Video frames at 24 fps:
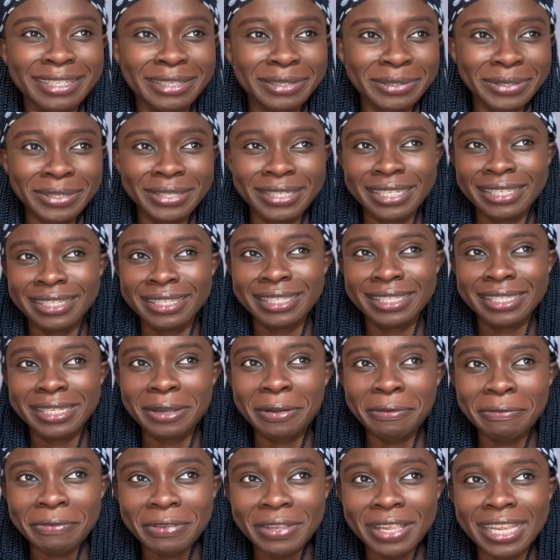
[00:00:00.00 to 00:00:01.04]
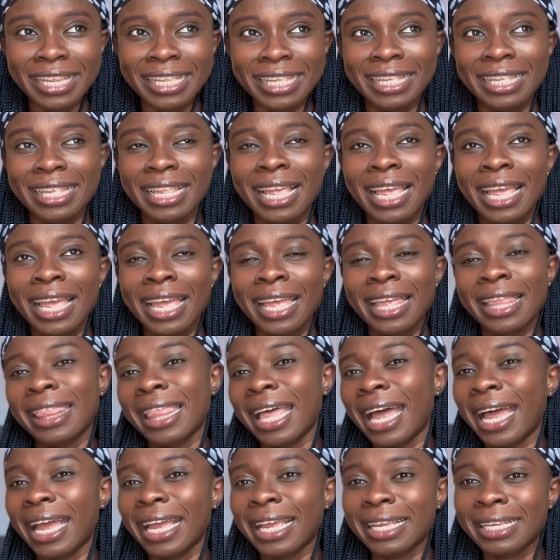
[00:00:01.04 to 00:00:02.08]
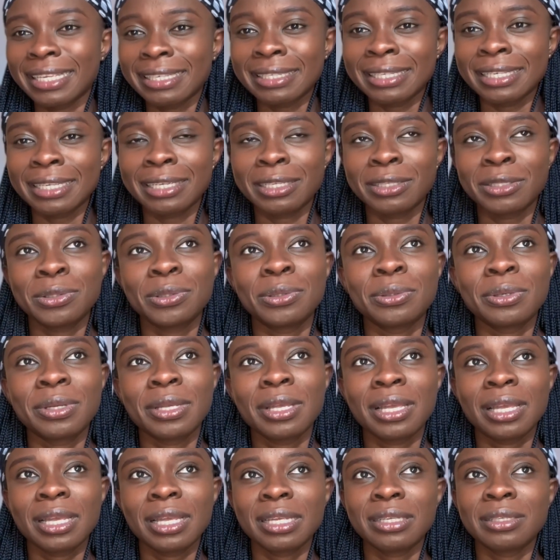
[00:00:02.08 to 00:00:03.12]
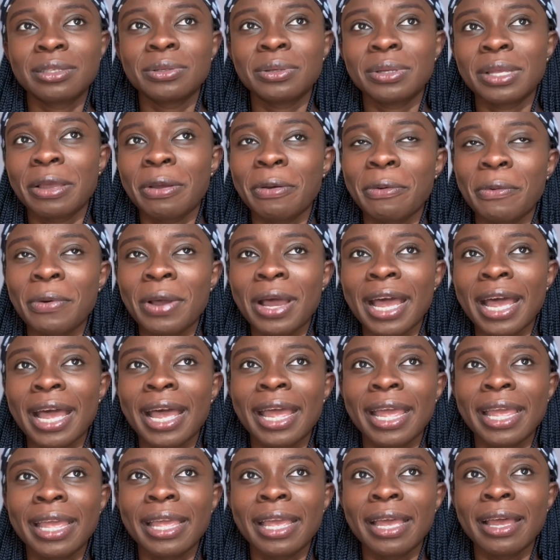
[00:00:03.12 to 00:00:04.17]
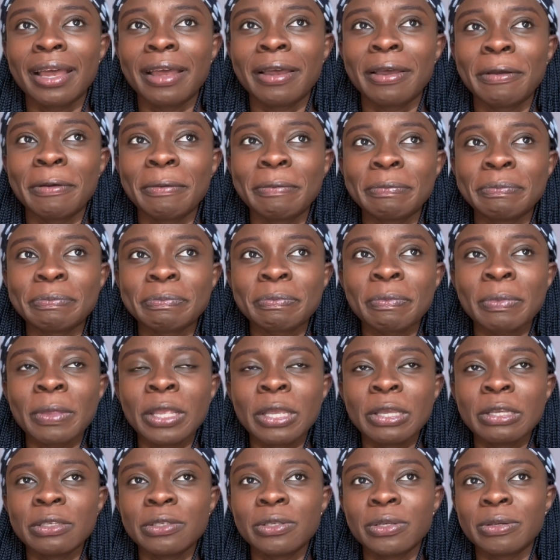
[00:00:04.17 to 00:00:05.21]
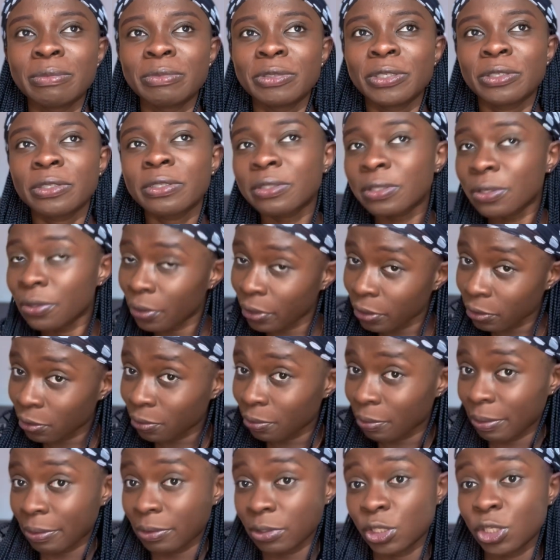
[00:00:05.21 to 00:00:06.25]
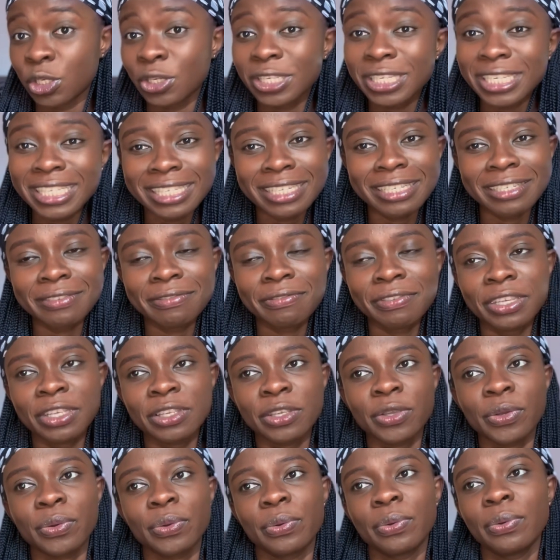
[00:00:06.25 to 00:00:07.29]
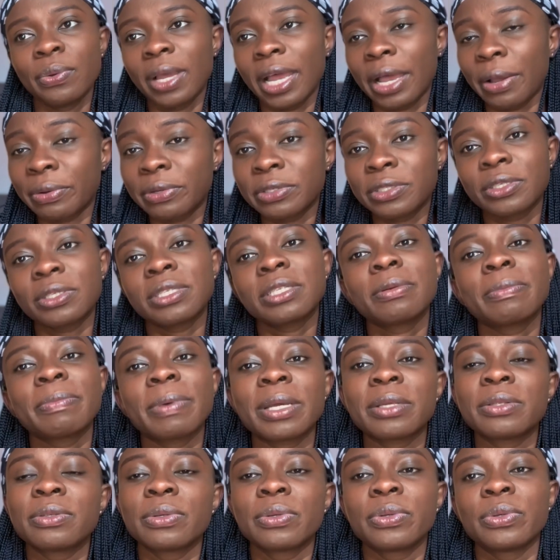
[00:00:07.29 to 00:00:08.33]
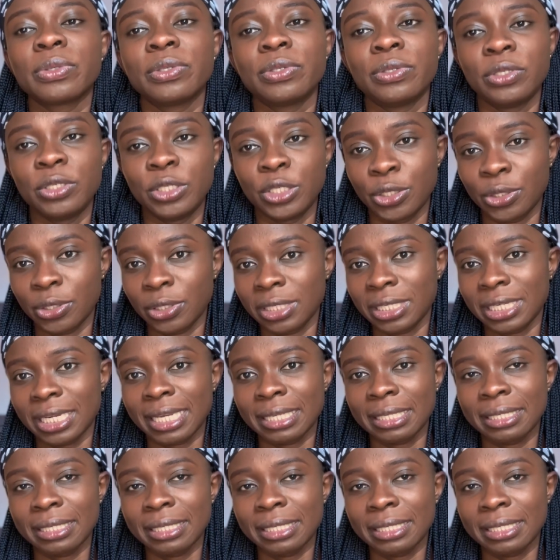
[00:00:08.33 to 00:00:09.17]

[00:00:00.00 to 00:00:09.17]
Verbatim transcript: It wasn't something that easy. It took, it took a while. Um, so I'm just going to be shooting this video. I was just about to go to church.